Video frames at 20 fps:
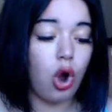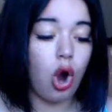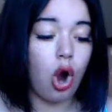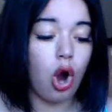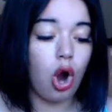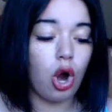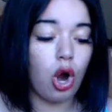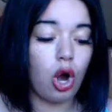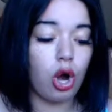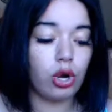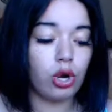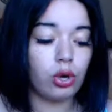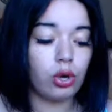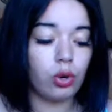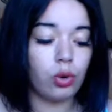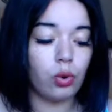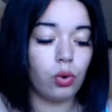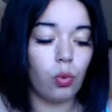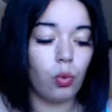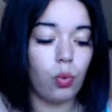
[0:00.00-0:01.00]
or
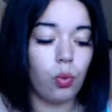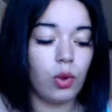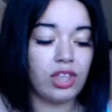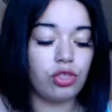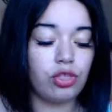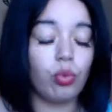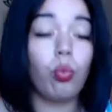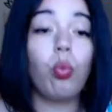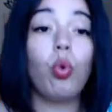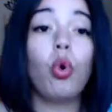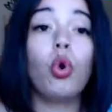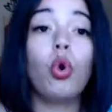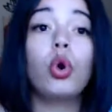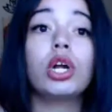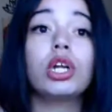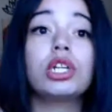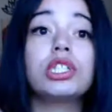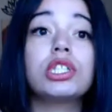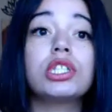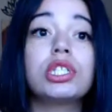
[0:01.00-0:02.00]
with
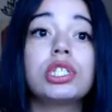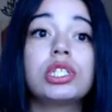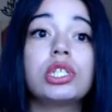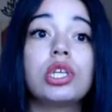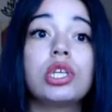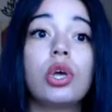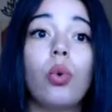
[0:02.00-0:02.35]
warts.